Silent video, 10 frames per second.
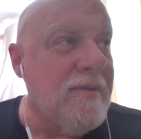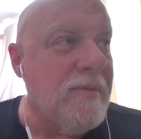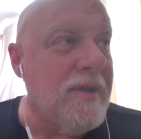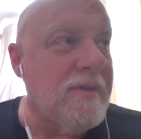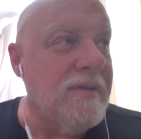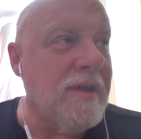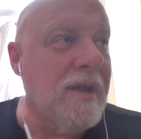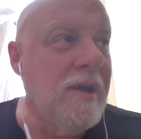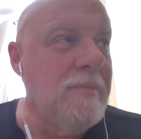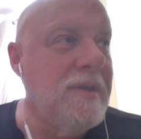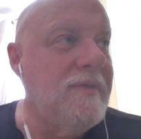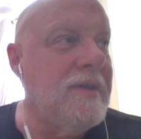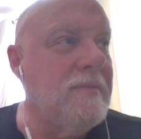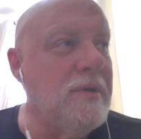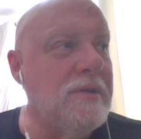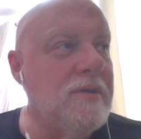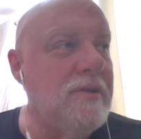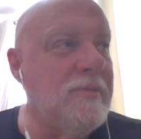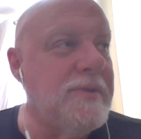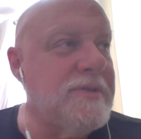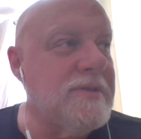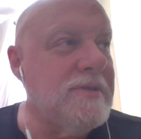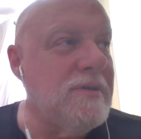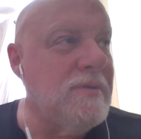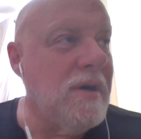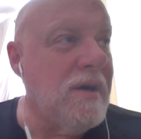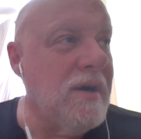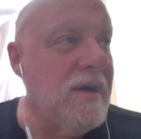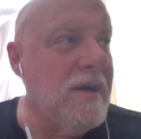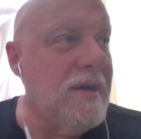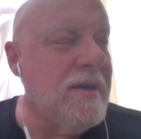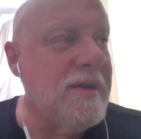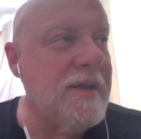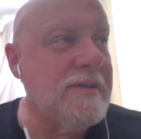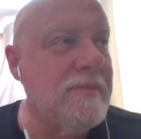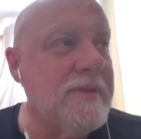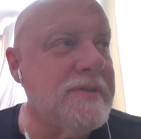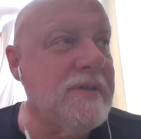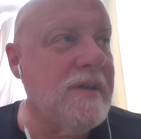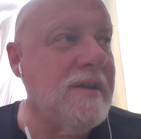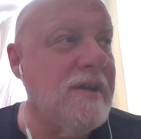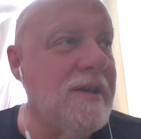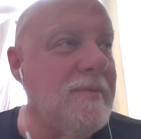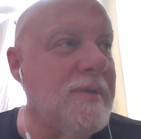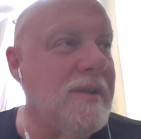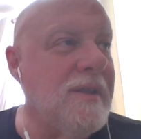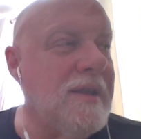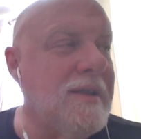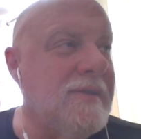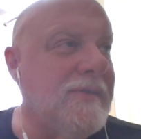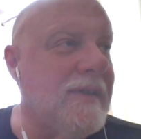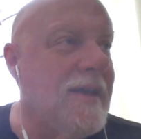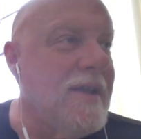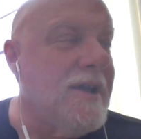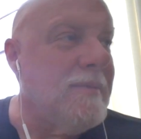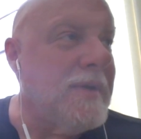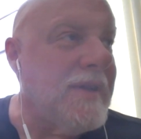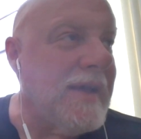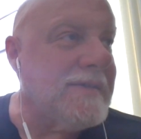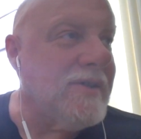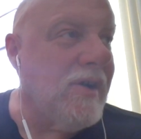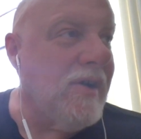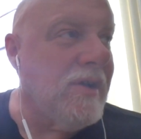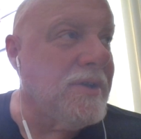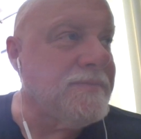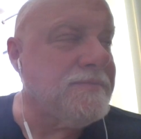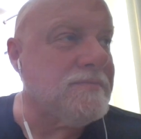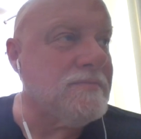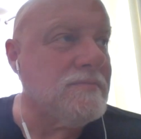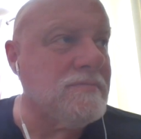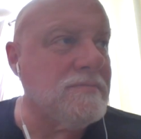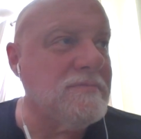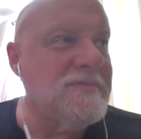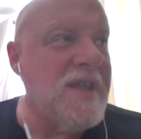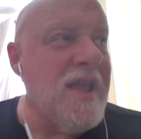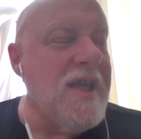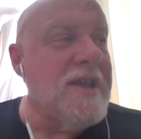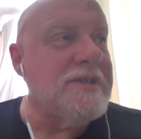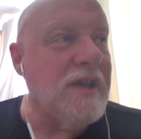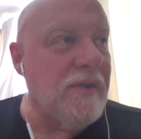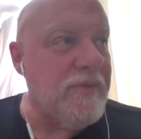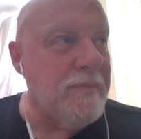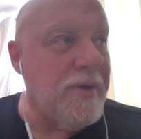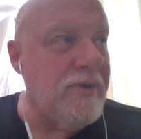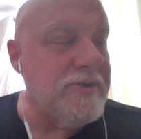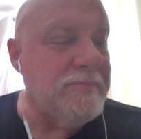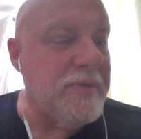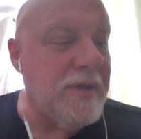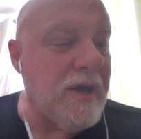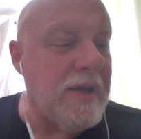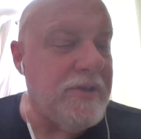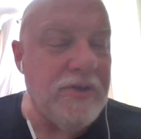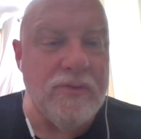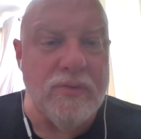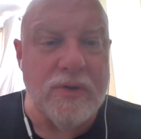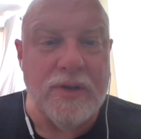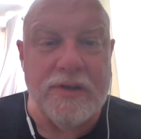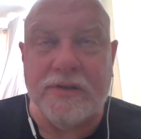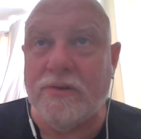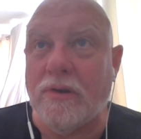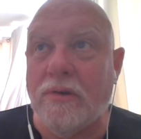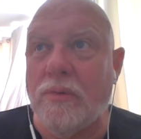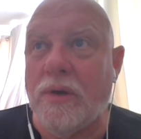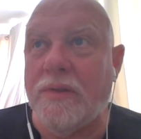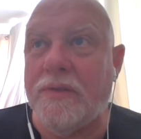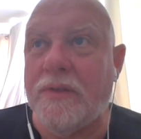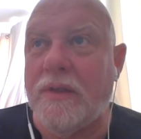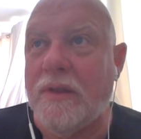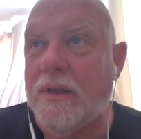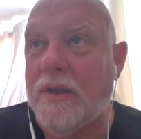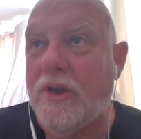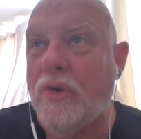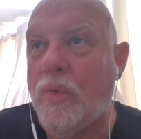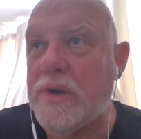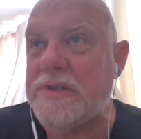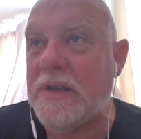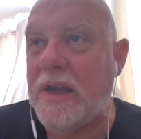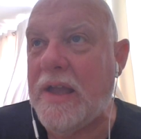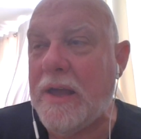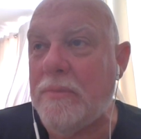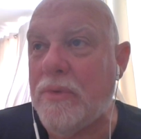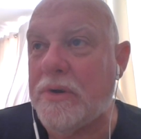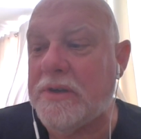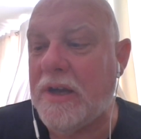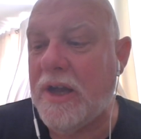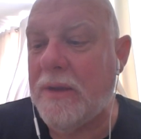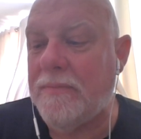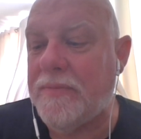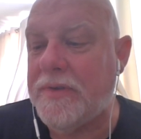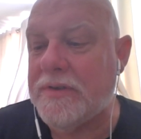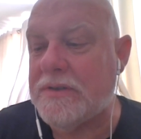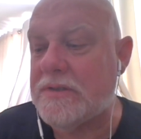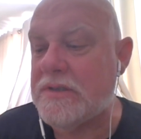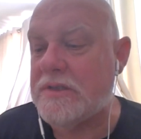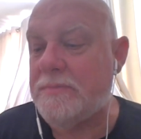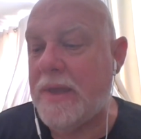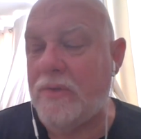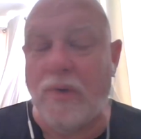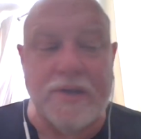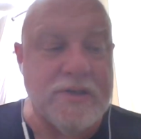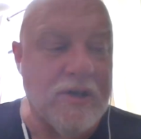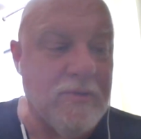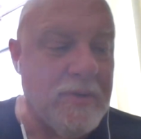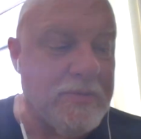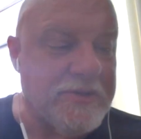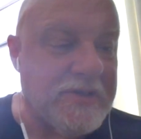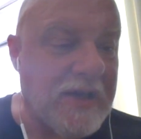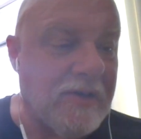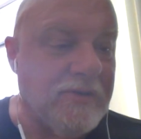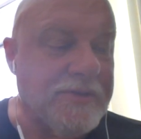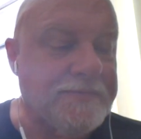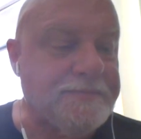where you think like I'm leaving BookTube. It's just too hard. It takes so much time and all that. Because I mean, that's all self-imposed. But I do really struggle with wishing I had more time to to spend watching other people's channels,